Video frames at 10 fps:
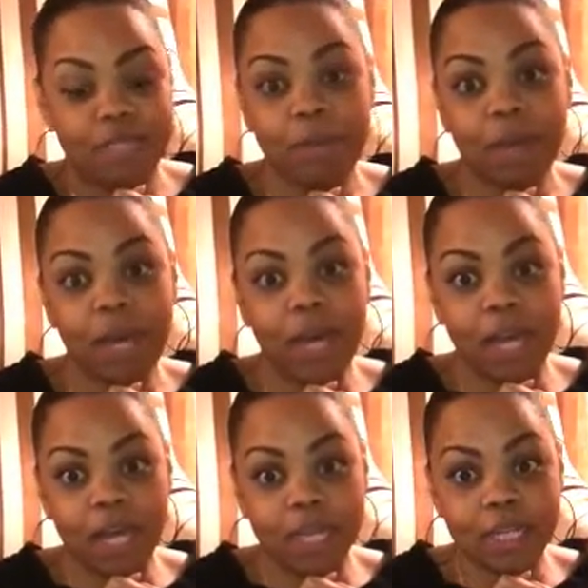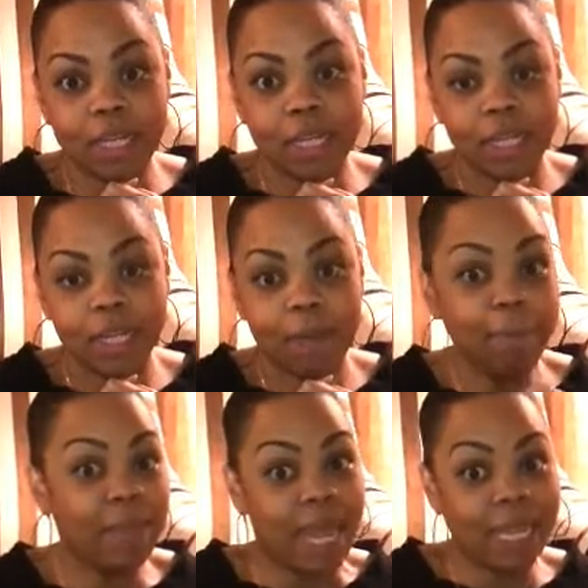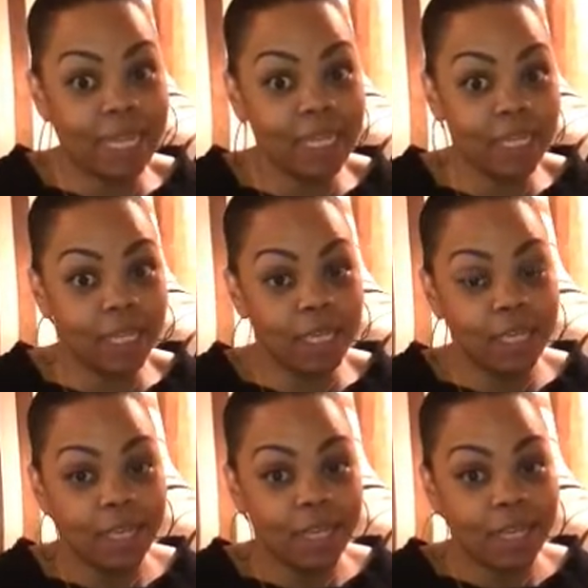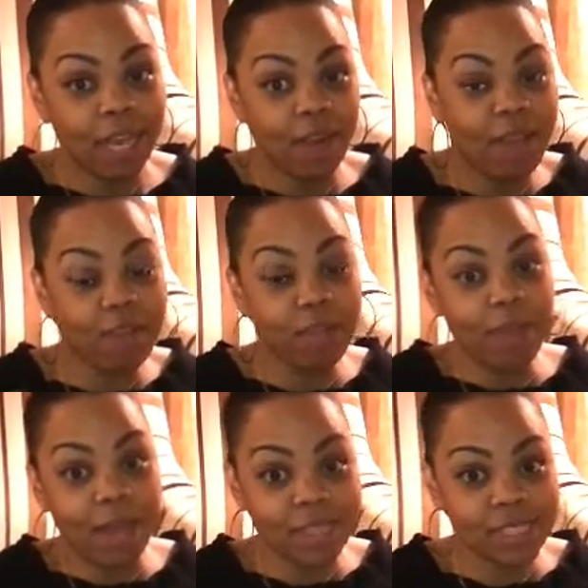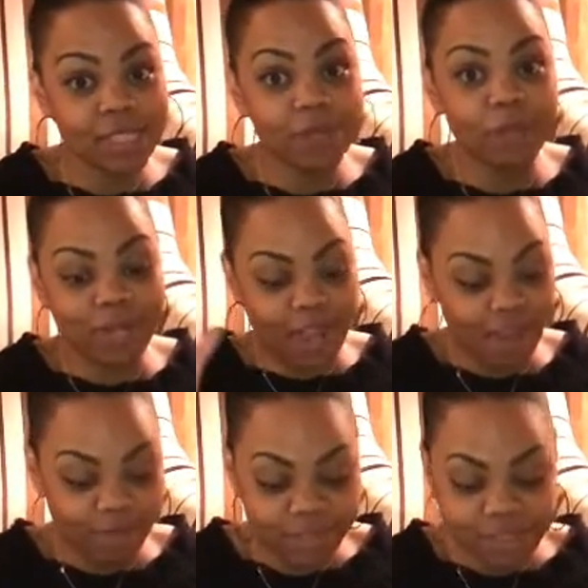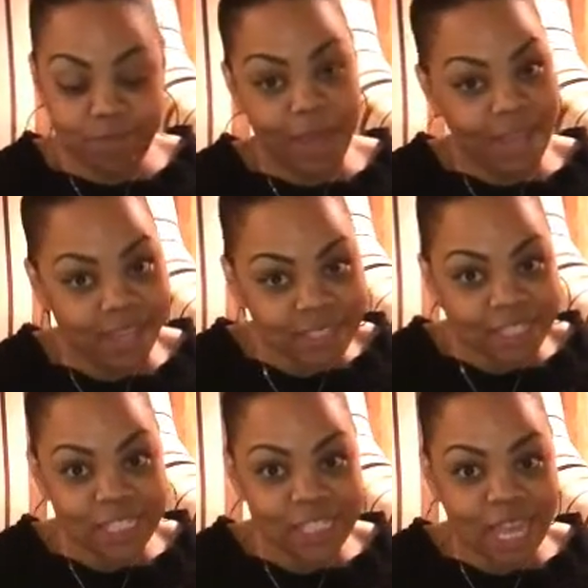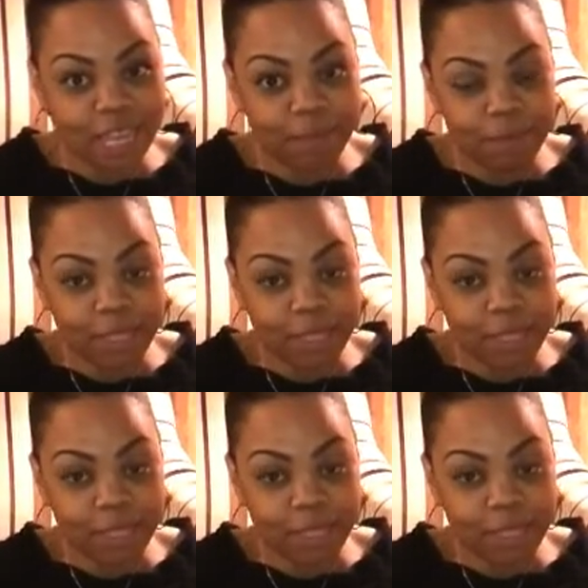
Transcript: some unbagging. I don't have any boxes, but I have these bags that just came